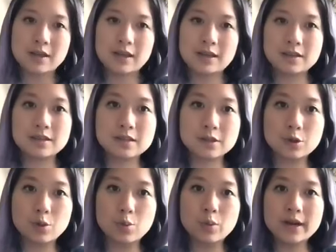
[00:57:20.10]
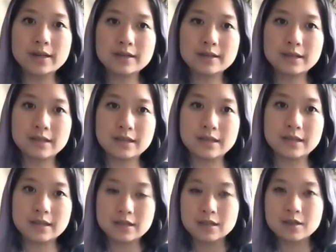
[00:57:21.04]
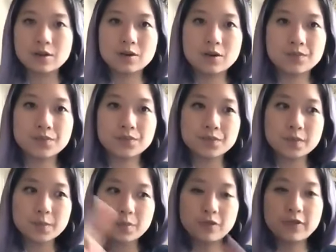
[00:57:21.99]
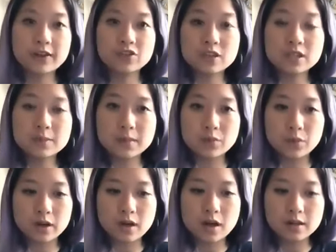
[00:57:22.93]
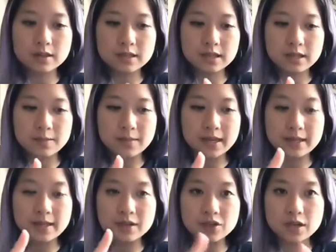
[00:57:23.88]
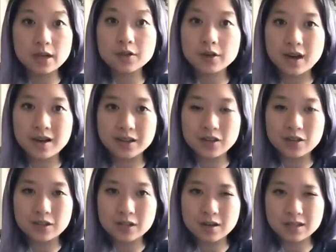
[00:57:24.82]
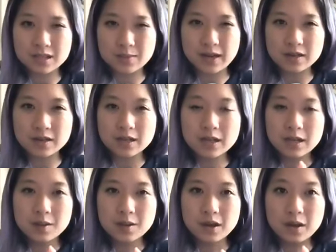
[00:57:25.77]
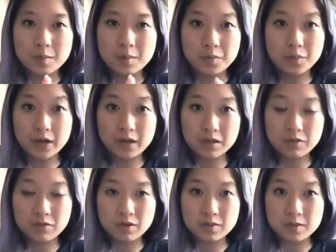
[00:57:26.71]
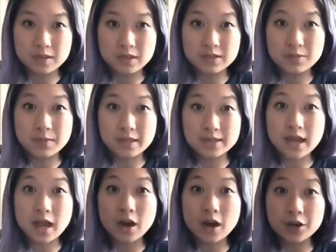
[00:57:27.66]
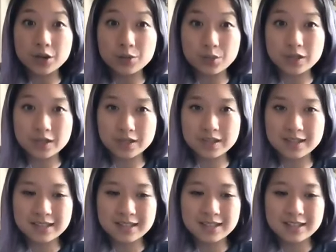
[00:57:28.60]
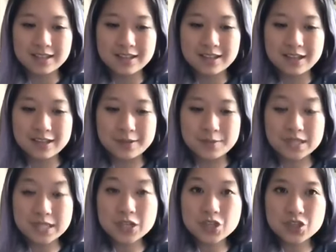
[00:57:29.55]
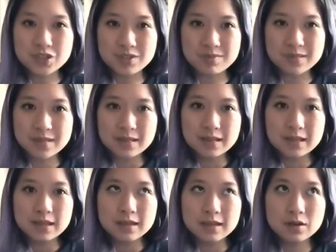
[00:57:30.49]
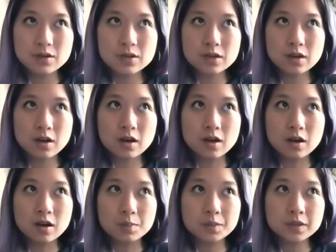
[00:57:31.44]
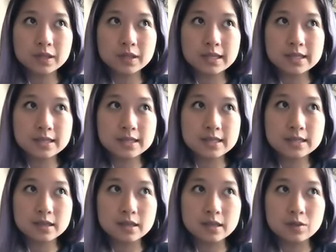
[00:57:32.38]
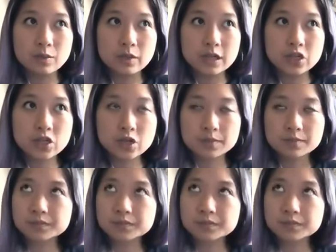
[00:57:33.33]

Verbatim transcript: and so what the perfectionism and workaholism. And then there's another audio that talks about um, breakthroughs as some of this hard work um, syndrome. Those are all places in which